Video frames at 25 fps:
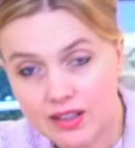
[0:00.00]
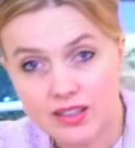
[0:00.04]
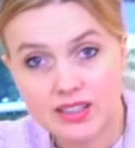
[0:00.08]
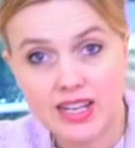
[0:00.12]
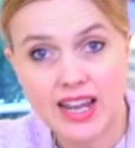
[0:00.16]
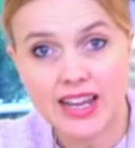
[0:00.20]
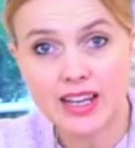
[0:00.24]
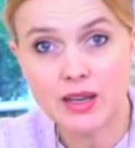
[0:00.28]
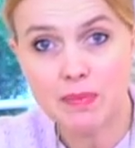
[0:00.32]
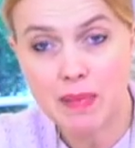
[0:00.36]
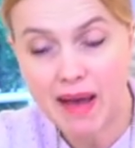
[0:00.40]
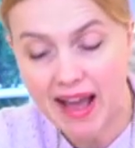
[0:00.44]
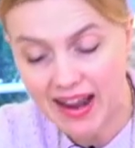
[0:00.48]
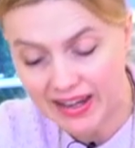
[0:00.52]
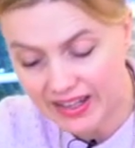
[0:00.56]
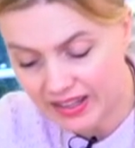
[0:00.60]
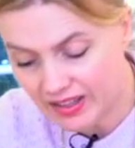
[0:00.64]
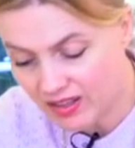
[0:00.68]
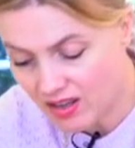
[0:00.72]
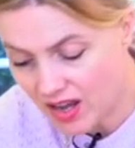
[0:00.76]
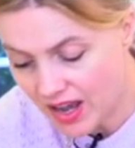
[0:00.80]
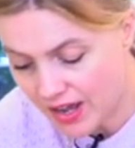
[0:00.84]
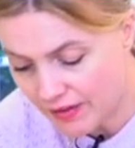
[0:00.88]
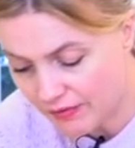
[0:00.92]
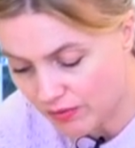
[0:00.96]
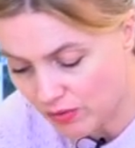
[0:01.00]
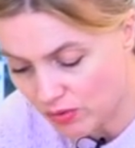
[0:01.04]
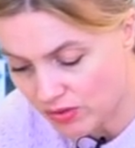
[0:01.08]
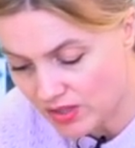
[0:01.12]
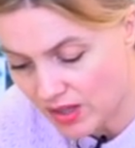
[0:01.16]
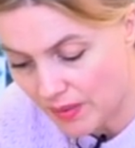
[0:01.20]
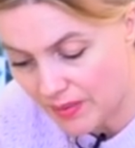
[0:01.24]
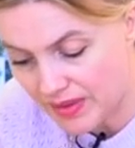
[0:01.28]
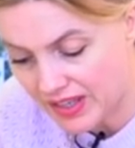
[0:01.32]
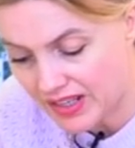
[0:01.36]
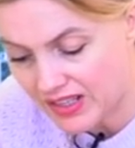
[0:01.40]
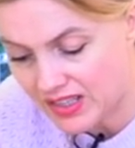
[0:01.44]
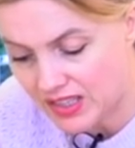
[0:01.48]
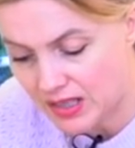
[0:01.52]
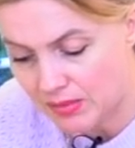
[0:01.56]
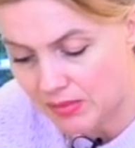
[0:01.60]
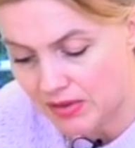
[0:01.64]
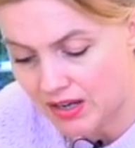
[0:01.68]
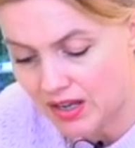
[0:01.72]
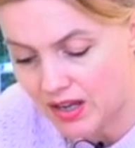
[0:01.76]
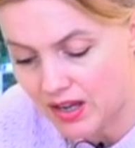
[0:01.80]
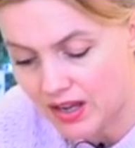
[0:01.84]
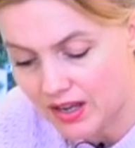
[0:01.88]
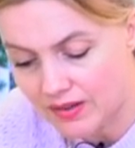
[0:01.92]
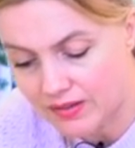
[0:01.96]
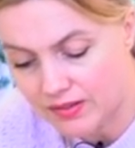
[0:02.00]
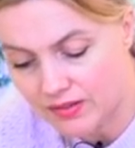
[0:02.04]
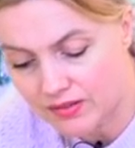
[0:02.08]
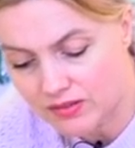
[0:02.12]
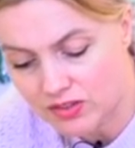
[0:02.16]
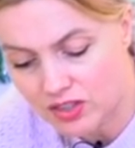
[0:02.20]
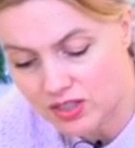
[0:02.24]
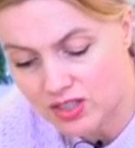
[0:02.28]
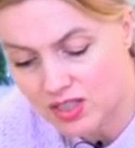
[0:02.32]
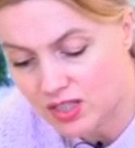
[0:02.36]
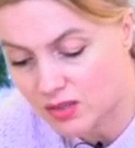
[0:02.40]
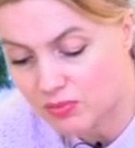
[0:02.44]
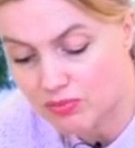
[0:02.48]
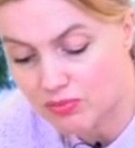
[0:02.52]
Take a palette knife or something similar and just